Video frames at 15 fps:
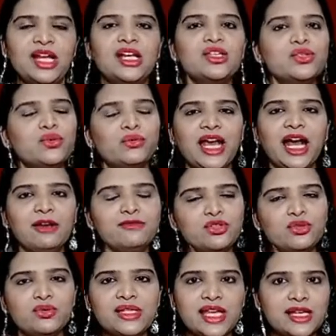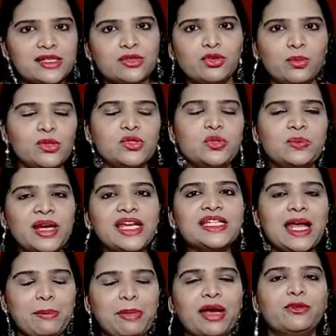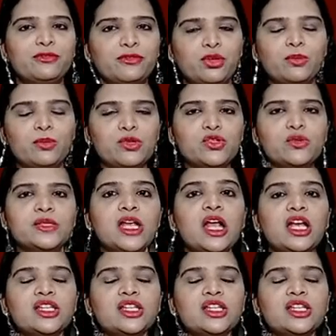So we have two sex chromosomes, right? A pair of chromosomes.